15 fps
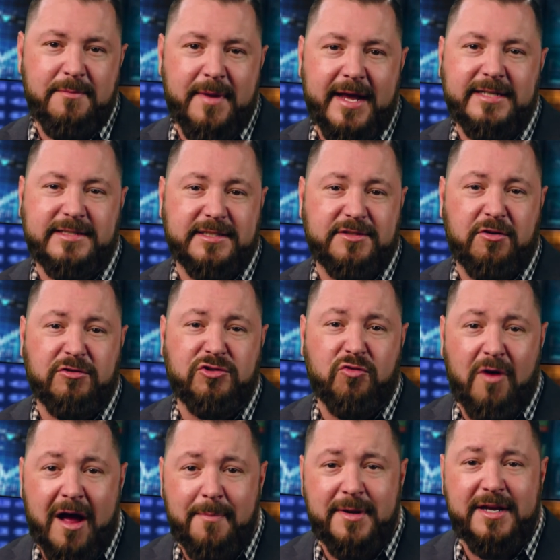basis are
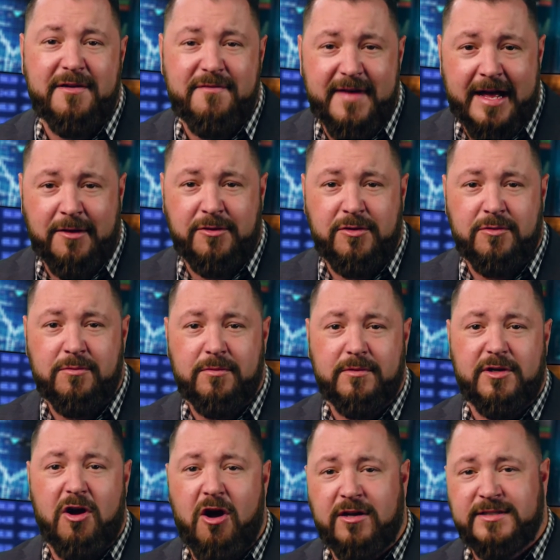dropping in value,
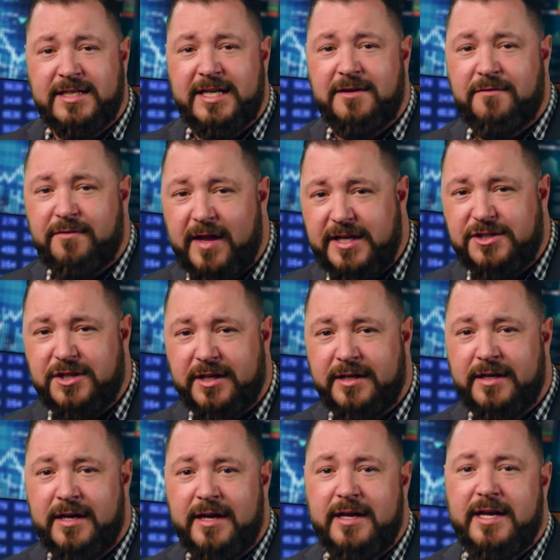causing
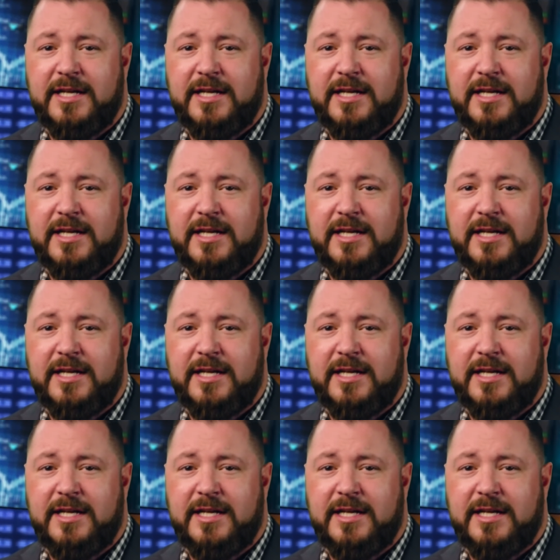inflation,